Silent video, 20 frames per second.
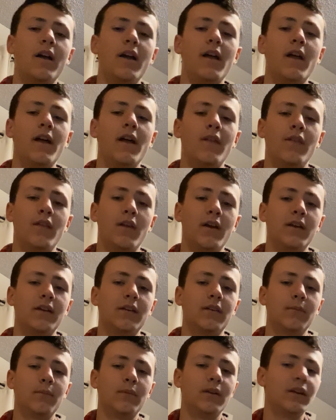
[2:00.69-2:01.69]
and like,
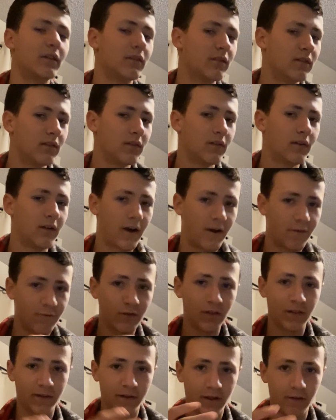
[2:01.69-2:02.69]
because I
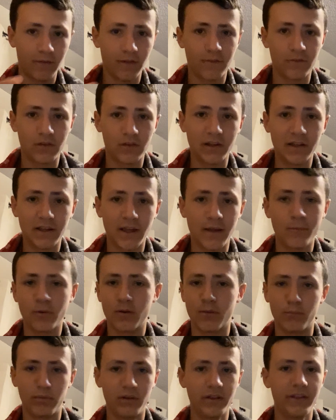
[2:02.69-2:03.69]
feel like I left the game
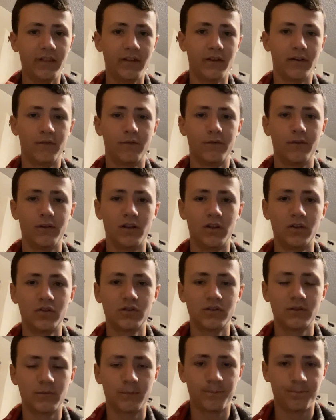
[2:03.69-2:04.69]
completely
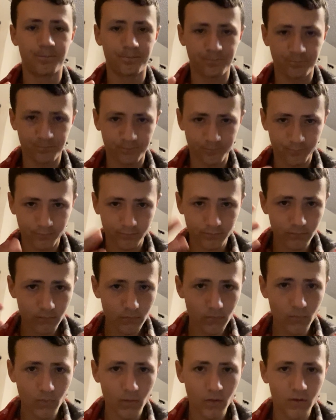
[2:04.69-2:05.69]
unfinished.
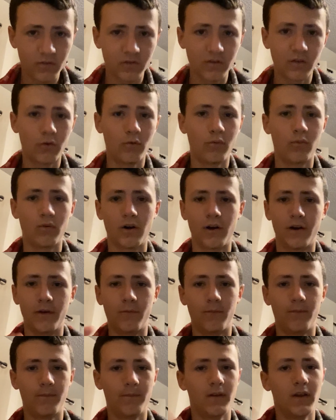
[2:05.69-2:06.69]
So
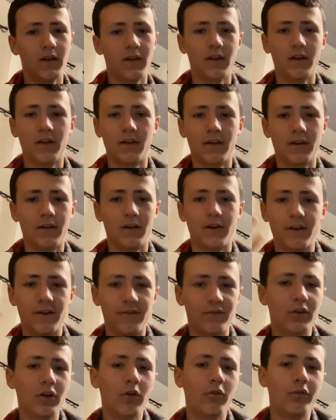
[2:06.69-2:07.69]
if
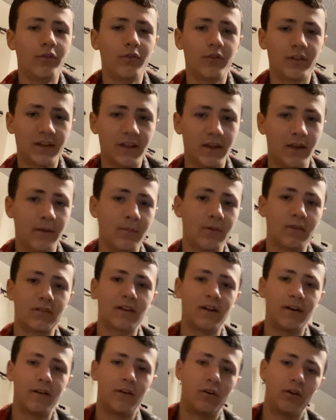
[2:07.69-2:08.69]
you don't know the game, it's
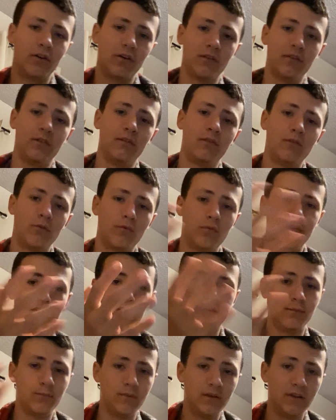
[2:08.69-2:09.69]
kind of hard to know what
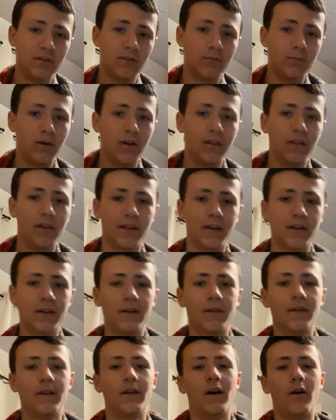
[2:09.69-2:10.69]
this means, but like,
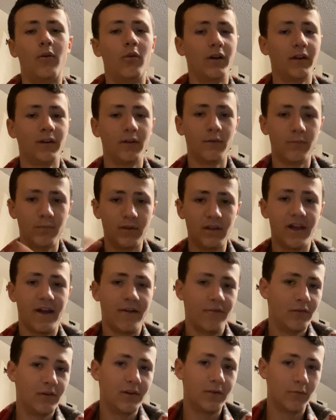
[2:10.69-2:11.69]
I wanted to be
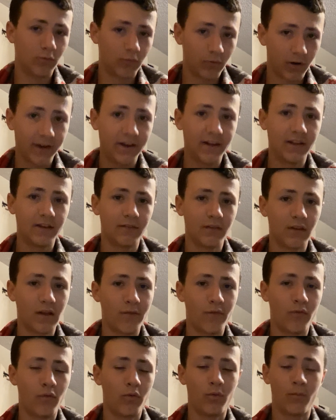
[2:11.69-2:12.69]
every rated
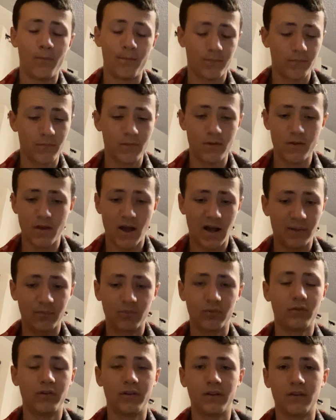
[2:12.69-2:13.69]
level,
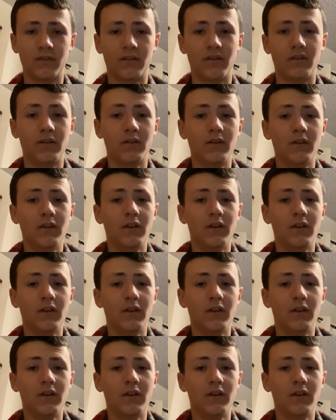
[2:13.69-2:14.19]
absolutely insane.